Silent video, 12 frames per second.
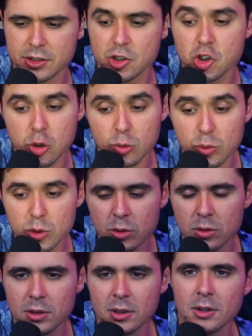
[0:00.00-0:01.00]

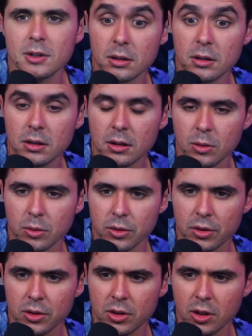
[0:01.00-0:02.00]
True. Oh
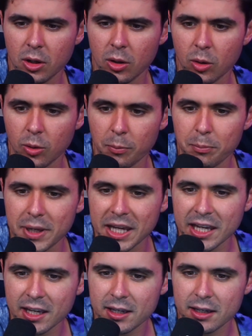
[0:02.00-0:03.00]
no, Mink?